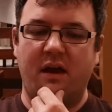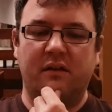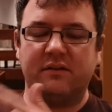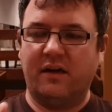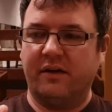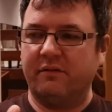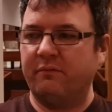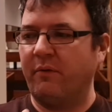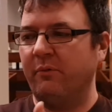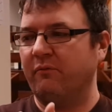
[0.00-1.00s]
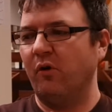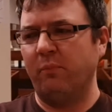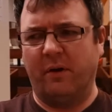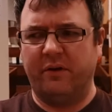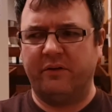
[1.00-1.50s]
looks like from the rule
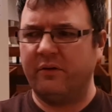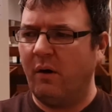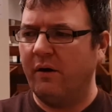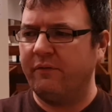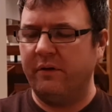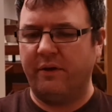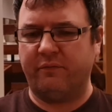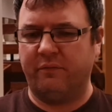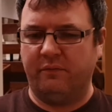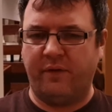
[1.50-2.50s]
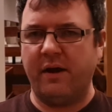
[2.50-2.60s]
book there's quite a few different